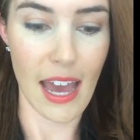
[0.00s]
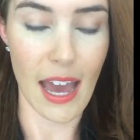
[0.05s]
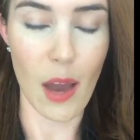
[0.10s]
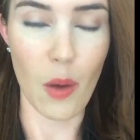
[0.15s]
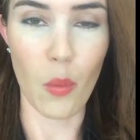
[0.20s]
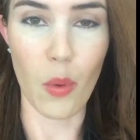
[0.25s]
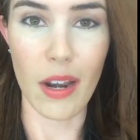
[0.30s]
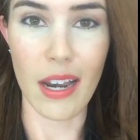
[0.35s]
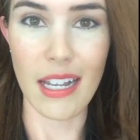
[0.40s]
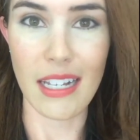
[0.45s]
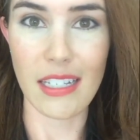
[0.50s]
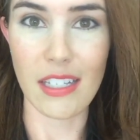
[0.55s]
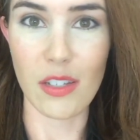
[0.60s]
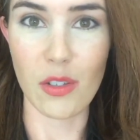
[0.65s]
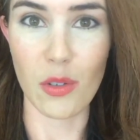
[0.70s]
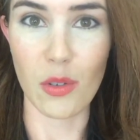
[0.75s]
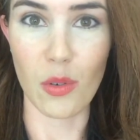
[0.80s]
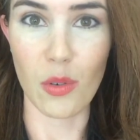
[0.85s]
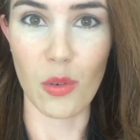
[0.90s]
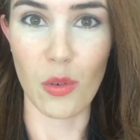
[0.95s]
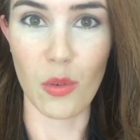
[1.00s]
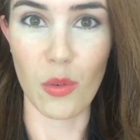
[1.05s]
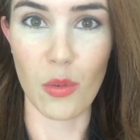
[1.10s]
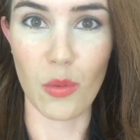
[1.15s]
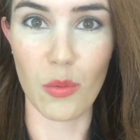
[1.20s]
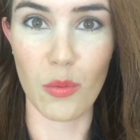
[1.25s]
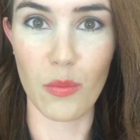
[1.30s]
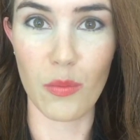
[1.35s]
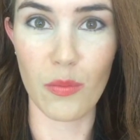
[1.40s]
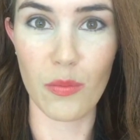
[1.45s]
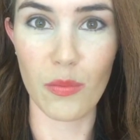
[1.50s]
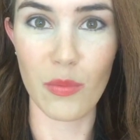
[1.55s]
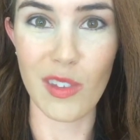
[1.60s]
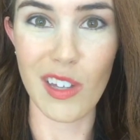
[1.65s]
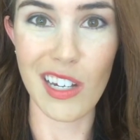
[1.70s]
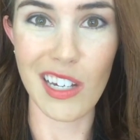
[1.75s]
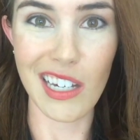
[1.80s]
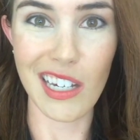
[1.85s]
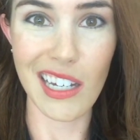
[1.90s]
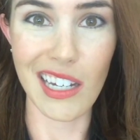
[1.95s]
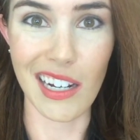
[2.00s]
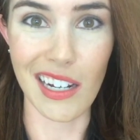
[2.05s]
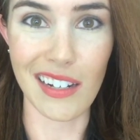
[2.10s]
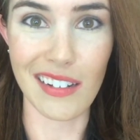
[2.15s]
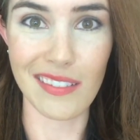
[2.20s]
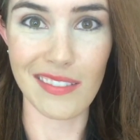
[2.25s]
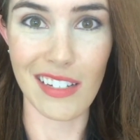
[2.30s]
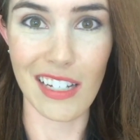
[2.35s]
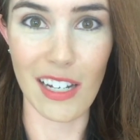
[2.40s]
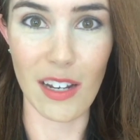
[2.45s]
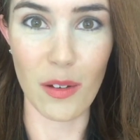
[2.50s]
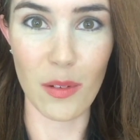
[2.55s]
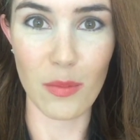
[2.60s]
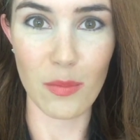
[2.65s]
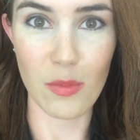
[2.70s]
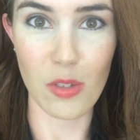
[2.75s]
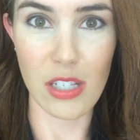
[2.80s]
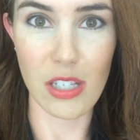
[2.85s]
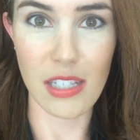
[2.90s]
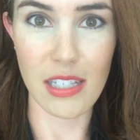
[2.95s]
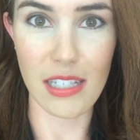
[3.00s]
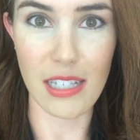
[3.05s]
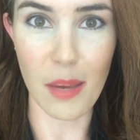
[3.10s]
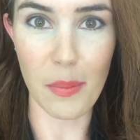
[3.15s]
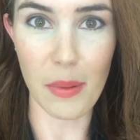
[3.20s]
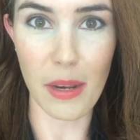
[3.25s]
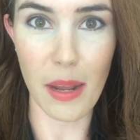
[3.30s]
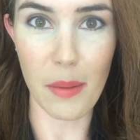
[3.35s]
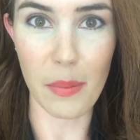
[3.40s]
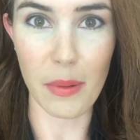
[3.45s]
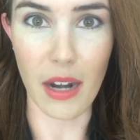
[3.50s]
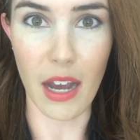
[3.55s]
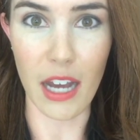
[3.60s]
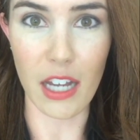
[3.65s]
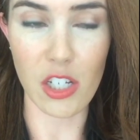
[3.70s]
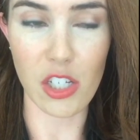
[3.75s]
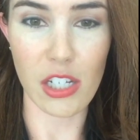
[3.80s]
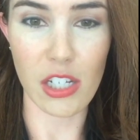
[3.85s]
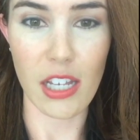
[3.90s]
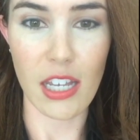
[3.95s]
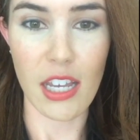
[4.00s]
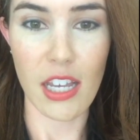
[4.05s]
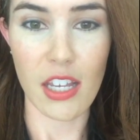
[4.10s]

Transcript: I want it to look good, you know, just step it up a notch.